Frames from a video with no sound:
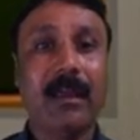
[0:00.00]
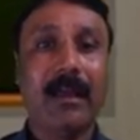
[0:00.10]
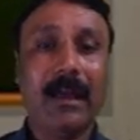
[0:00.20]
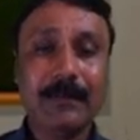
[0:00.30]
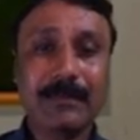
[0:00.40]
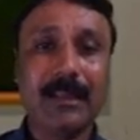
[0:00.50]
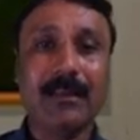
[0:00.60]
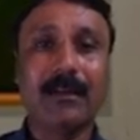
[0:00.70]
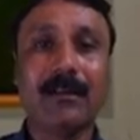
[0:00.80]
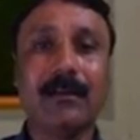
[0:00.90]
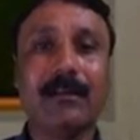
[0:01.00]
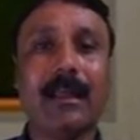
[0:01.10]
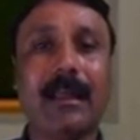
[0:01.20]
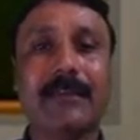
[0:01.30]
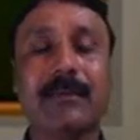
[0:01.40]
helps the
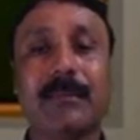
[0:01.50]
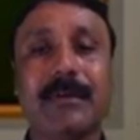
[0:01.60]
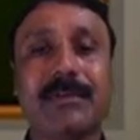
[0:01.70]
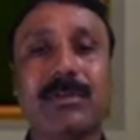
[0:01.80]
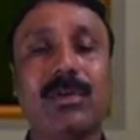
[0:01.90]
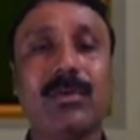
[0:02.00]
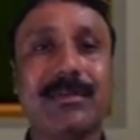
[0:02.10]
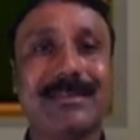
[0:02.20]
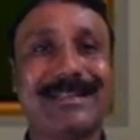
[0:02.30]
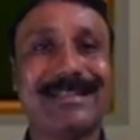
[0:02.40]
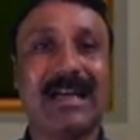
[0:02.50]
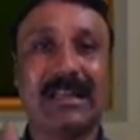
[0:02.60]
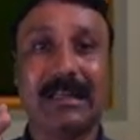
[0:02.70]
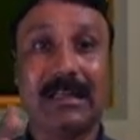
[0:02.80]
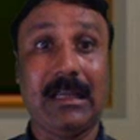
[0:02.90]
learner as he must use the
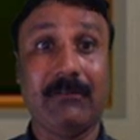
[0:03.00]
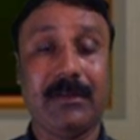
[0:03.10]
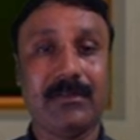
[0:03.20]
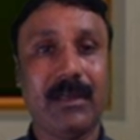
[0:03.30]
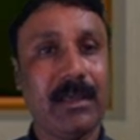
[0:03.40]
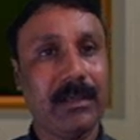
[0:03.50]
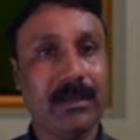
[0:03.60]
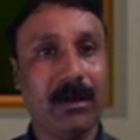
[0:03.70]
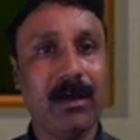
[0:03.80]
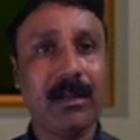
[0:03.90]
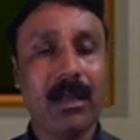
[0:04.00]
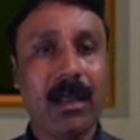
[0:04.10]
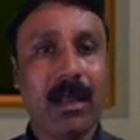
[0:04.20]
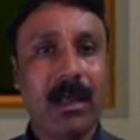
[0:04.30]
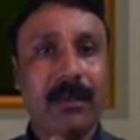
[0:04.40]
target language. Here,
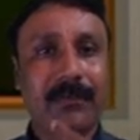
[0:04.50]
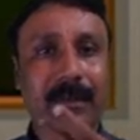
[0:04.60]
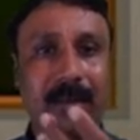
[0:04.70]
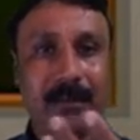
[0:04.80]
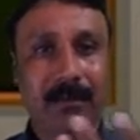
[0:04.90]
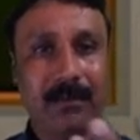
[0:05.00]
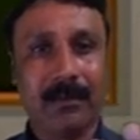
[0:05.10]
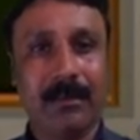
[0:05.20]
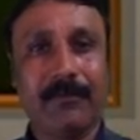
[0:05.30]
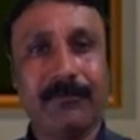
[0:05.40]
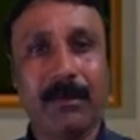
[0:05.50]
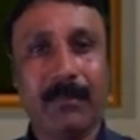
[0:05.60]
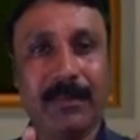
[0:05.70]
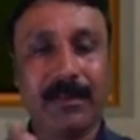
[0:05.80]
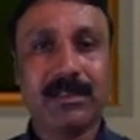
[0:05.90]
see, if the
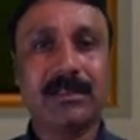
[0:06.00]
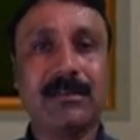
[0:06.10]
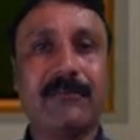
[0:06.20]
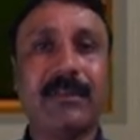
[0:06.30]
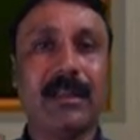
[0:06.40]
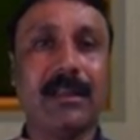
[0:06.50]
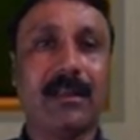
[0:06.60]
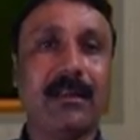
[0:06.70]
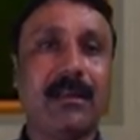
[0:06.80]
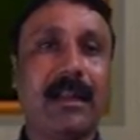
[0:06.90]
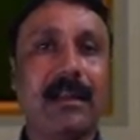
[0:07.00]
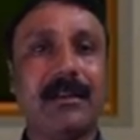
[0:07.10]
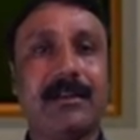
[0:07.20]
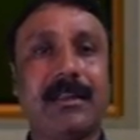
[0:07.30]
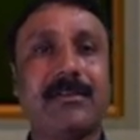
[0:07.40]
mother tongue of the learner and
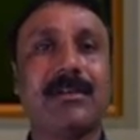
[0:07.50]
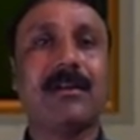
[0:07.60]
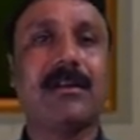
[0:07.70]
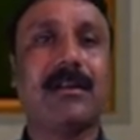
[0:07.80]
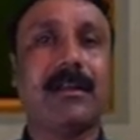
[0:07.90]
the teacher